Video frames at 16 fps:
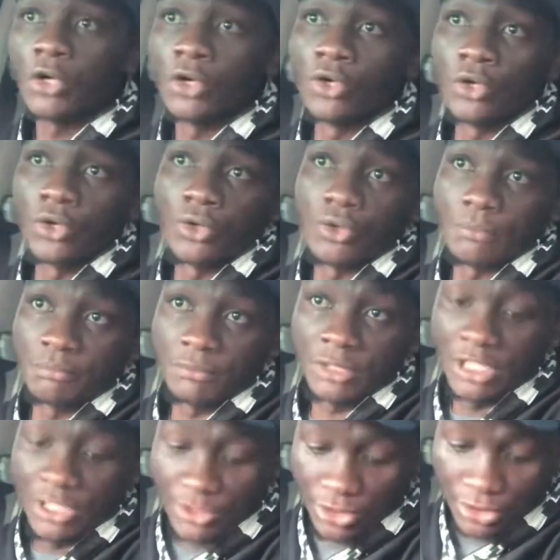or
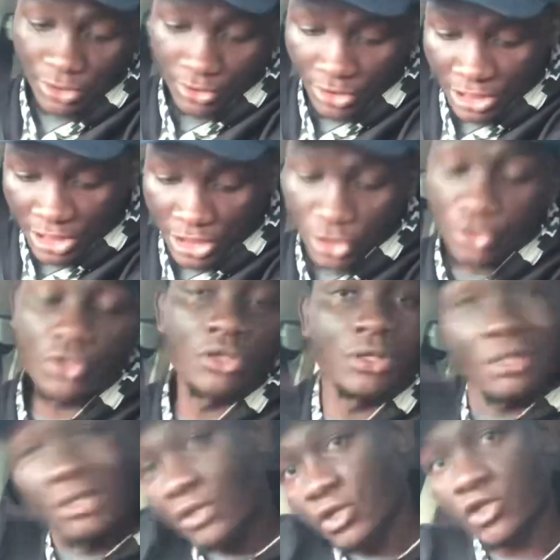the tra traditional
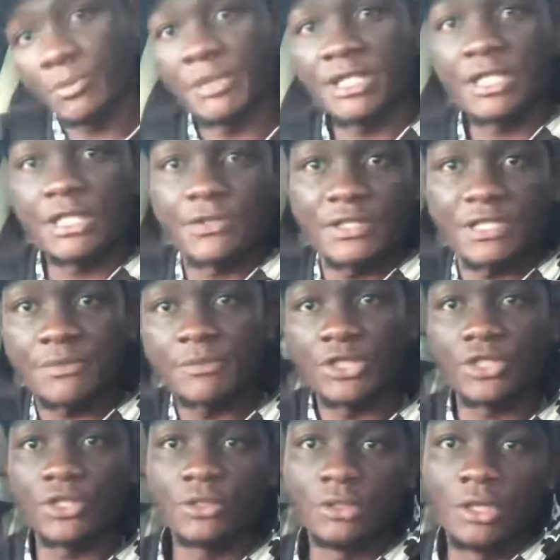automatic
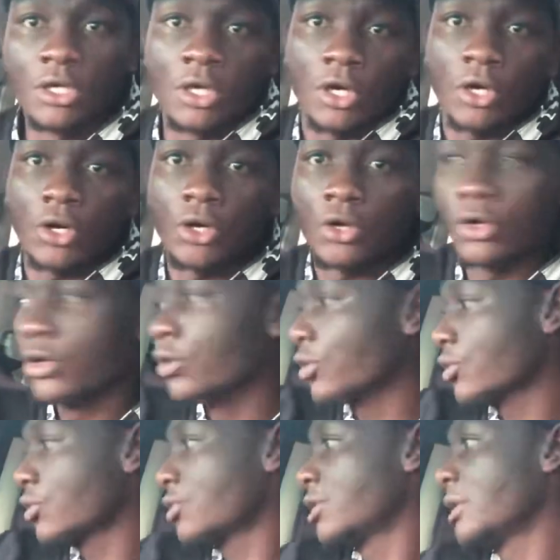transmission
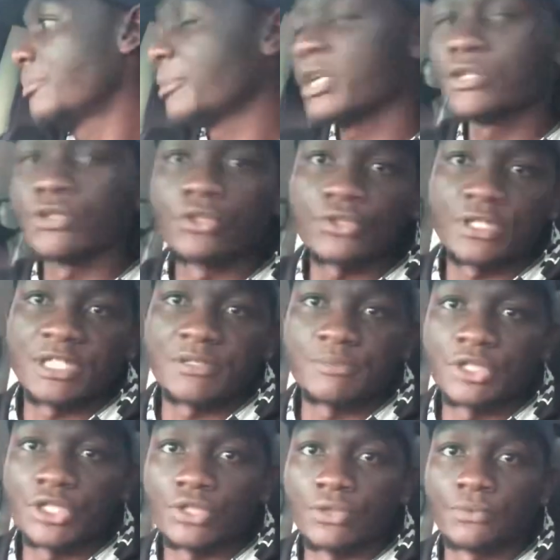or the manual
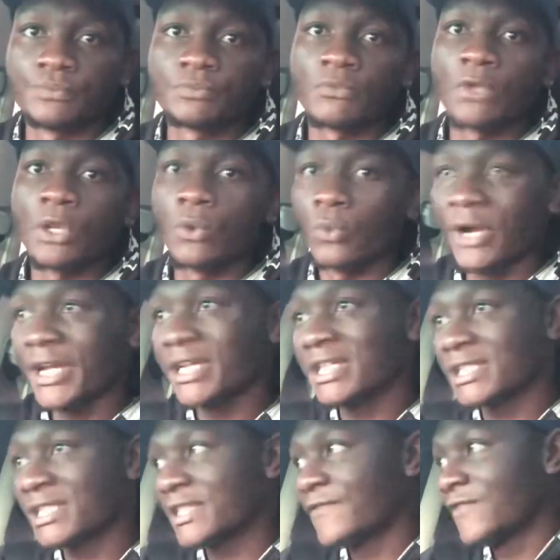transmission. Why
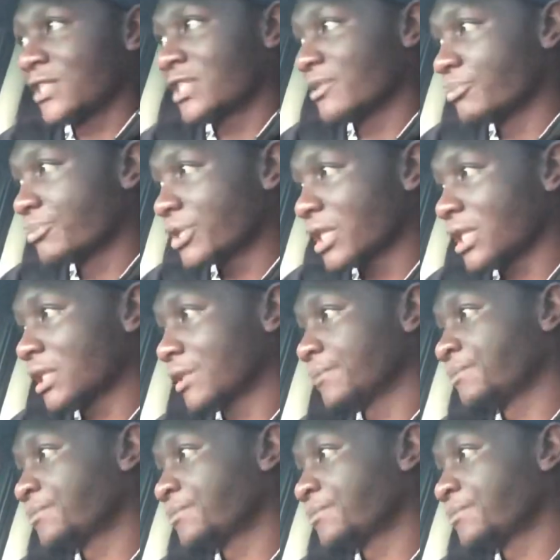does CVT break?